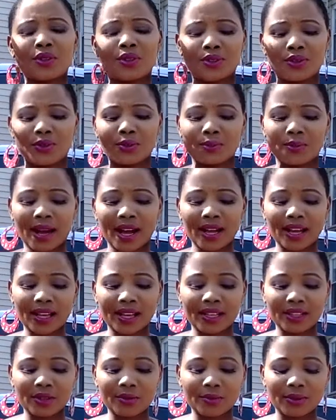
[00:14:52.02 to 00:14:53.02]
in your
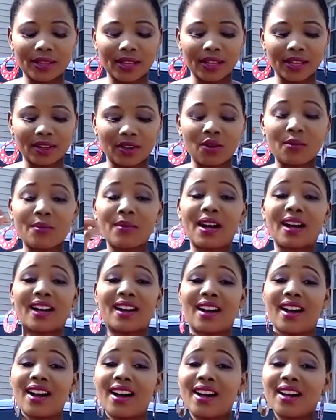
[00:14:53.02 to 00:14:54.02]
mind. You'll be like, oh my
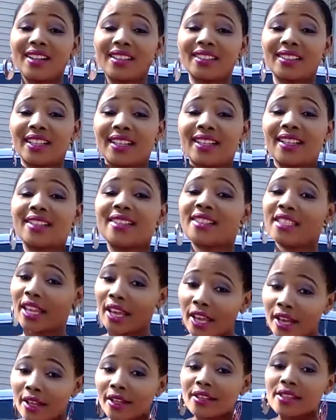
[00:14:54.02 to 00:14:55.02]
gosh, like
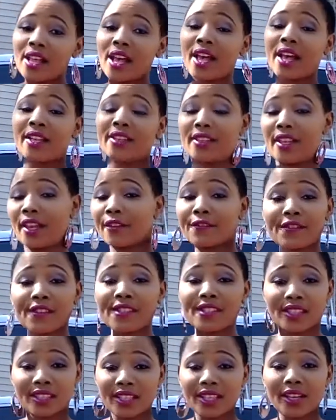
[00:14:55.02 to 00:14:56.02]
death is
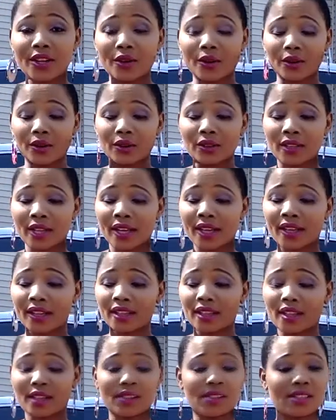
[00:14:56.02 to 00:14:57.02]
real, like
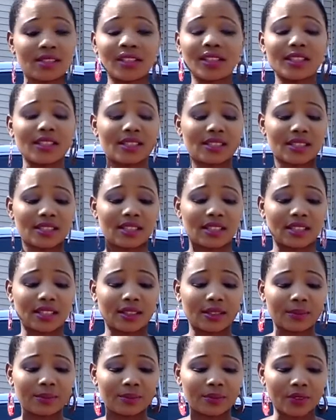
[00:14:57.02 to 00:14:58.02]
seriously.
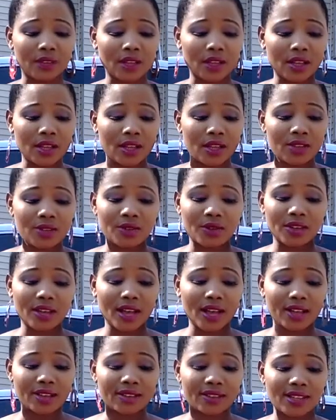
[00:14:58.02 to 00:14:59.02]
So
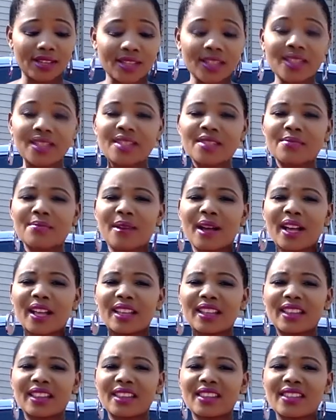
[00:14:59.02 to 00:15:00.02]
yeah, this
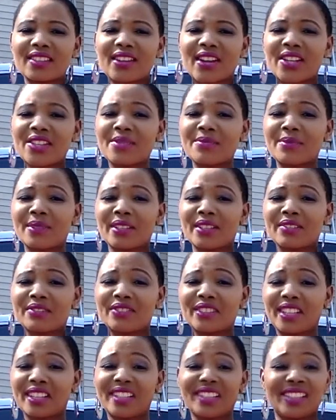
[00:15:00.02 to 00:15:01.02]
month has been
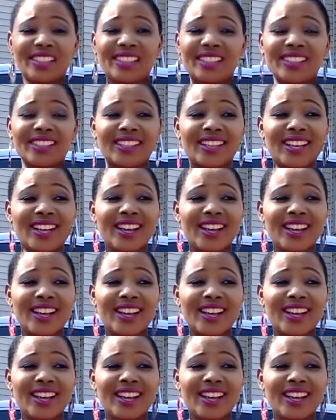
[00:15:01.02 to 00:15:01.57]
pretty